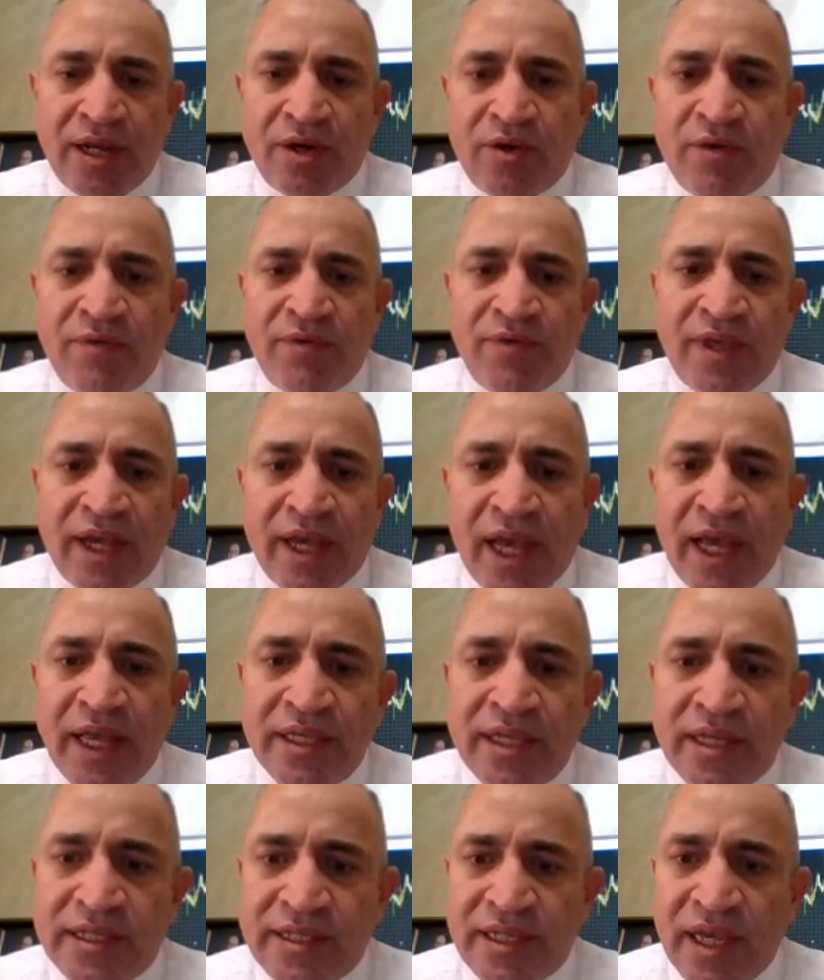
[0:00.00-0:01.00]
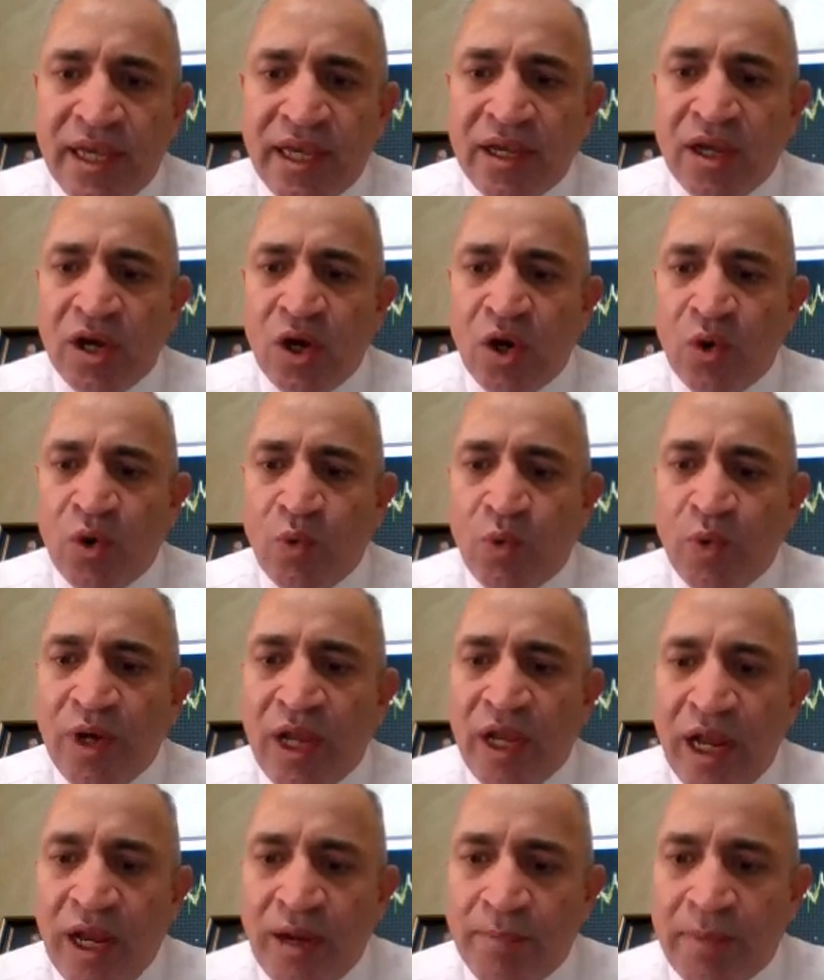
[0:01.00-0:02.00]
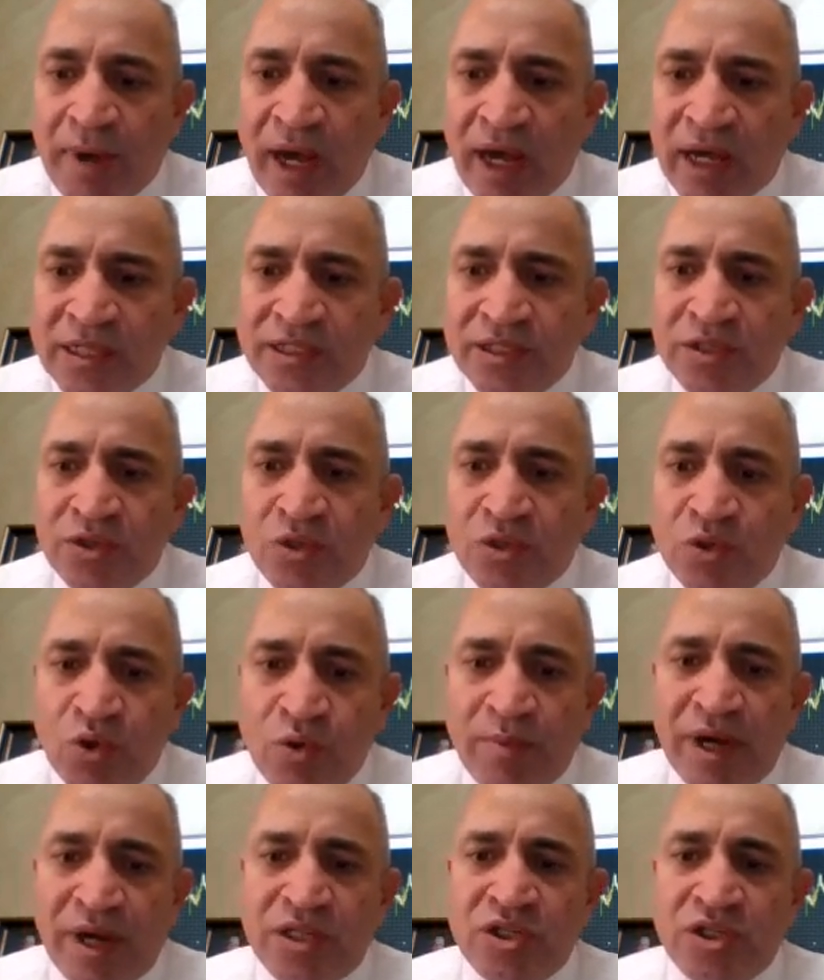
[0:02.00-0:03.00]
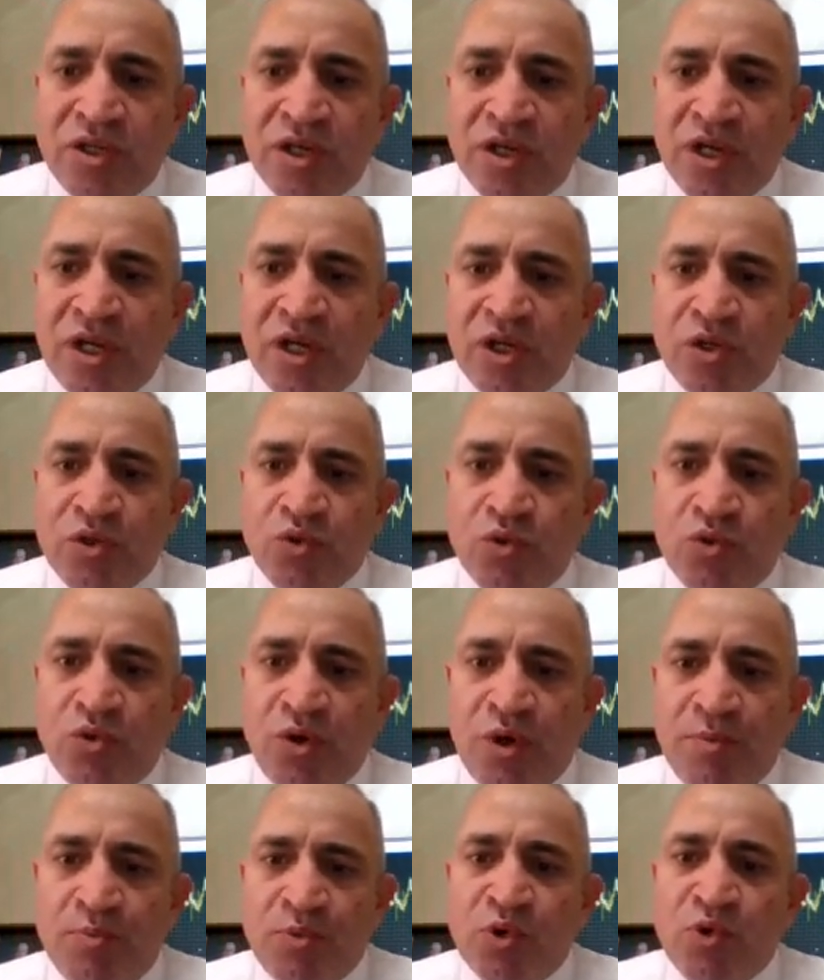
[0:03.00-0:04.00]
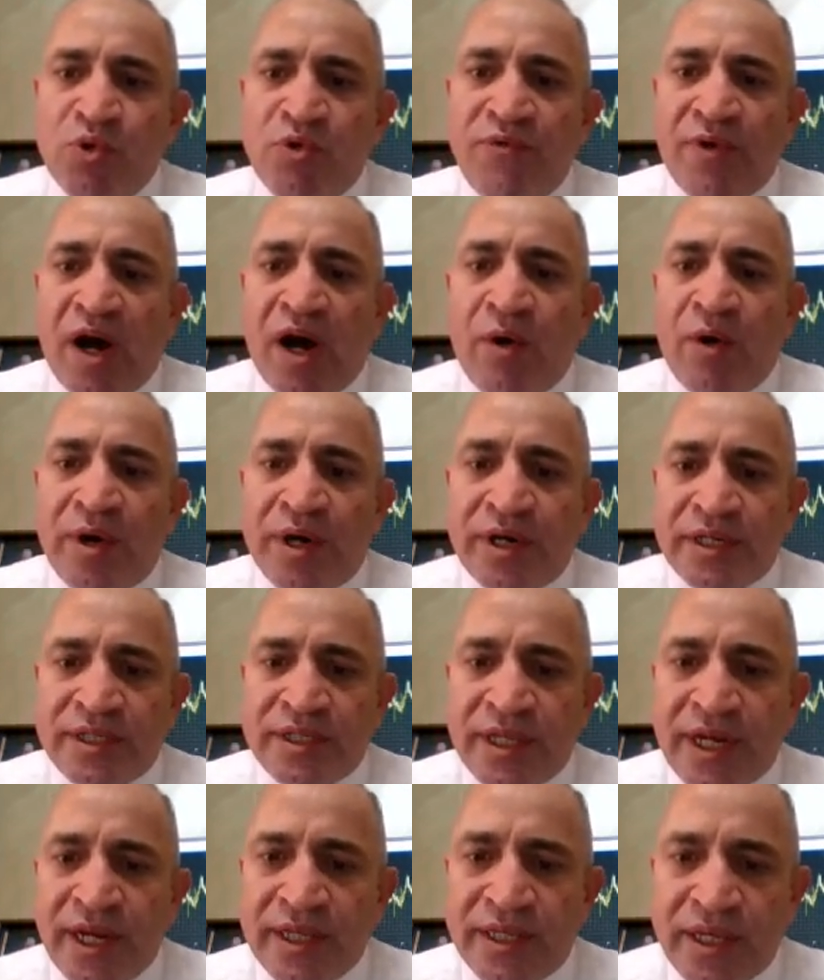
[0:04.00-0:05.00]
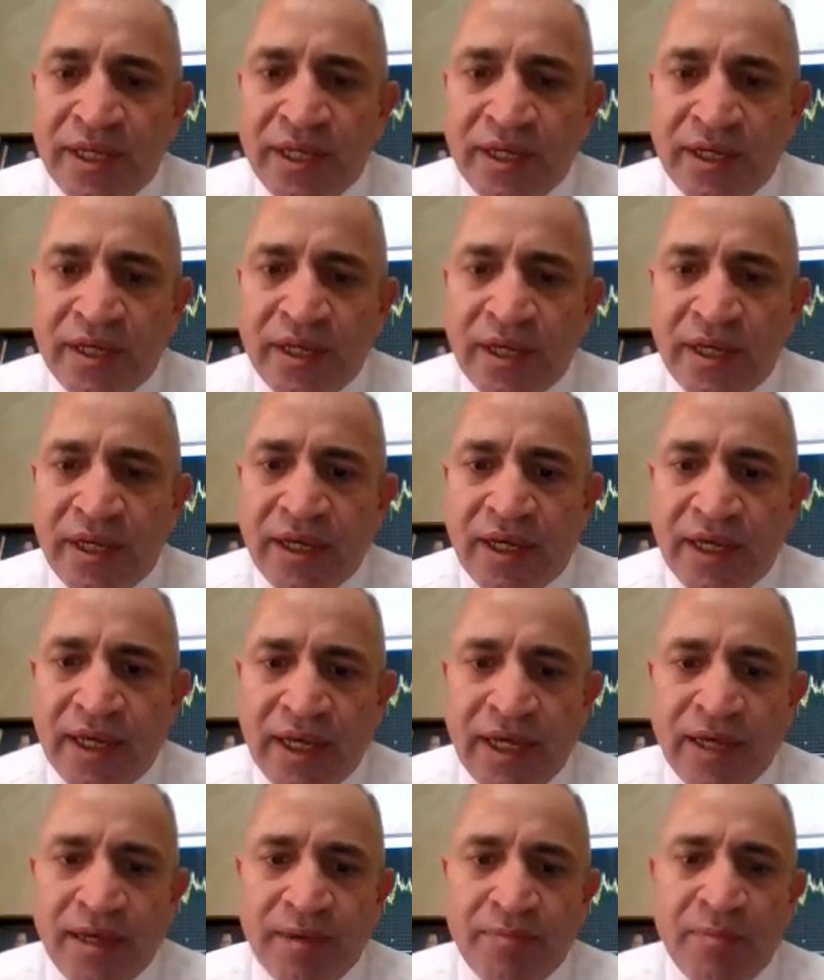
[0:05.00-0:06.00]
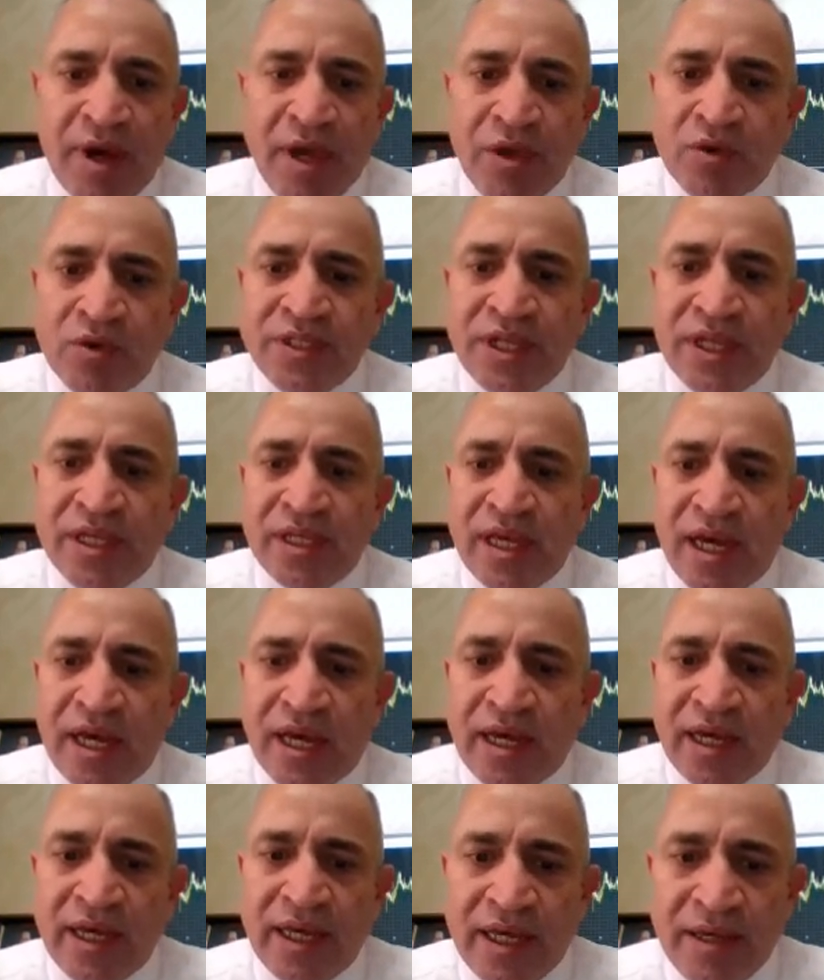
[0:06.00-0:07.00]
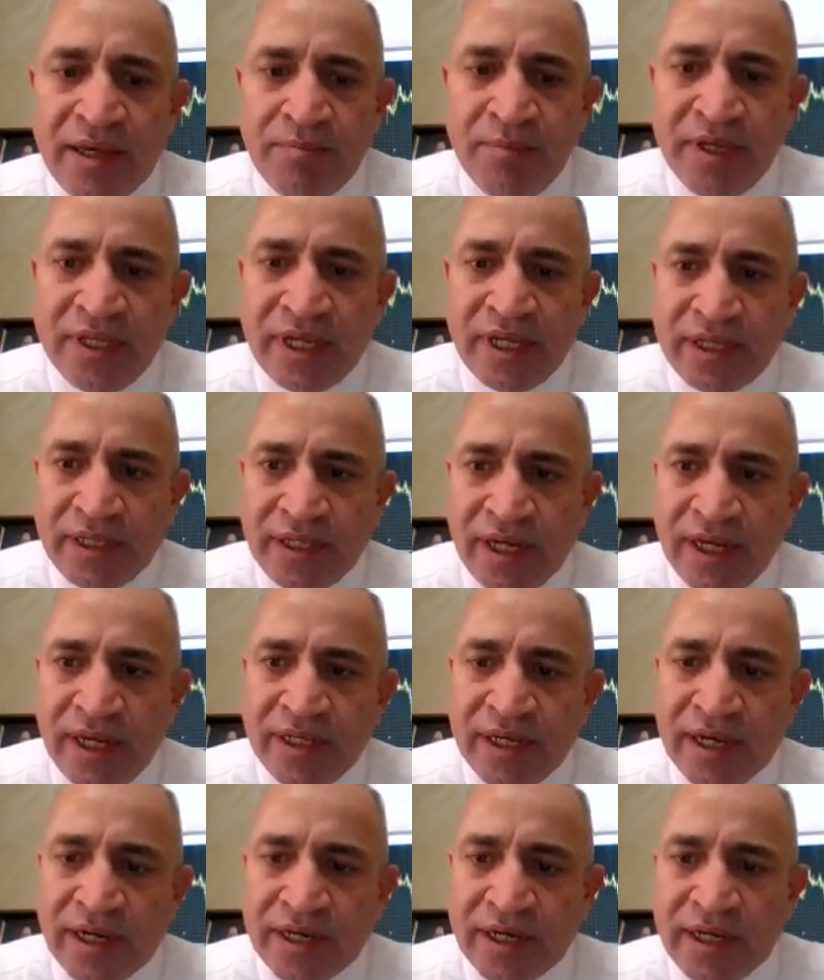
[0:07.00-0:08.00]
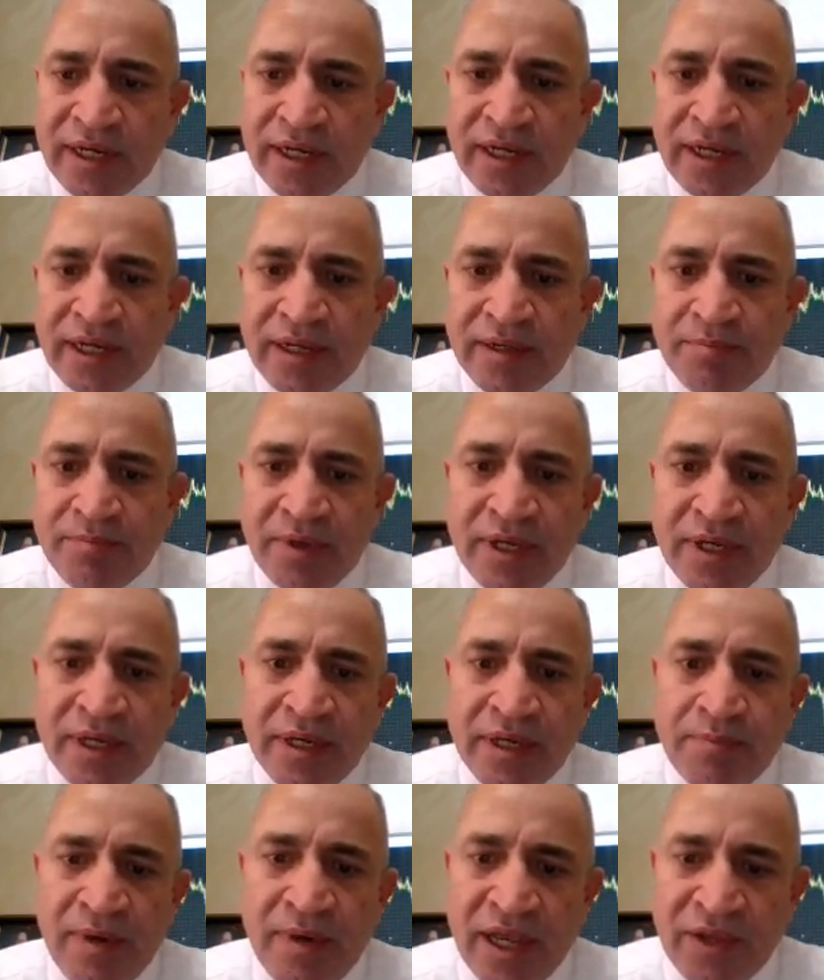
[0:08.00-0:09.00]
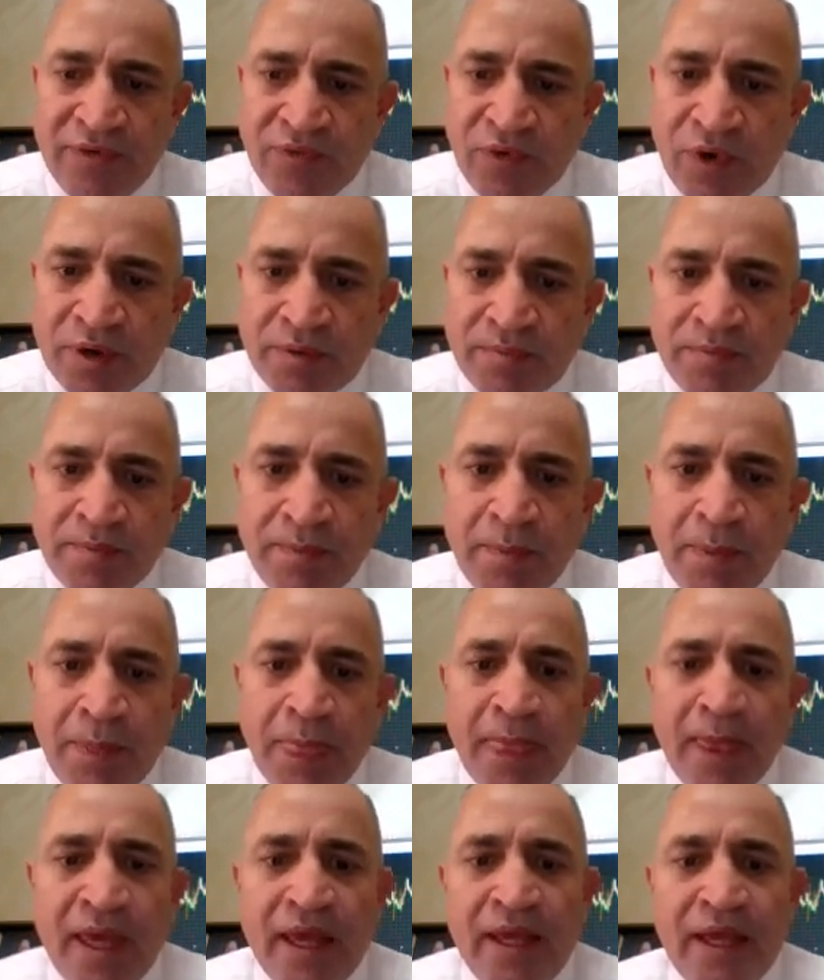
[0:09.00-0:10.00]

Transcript: and the color of the candlestick will help us too much to improve our trading by using the MetaTrader platform.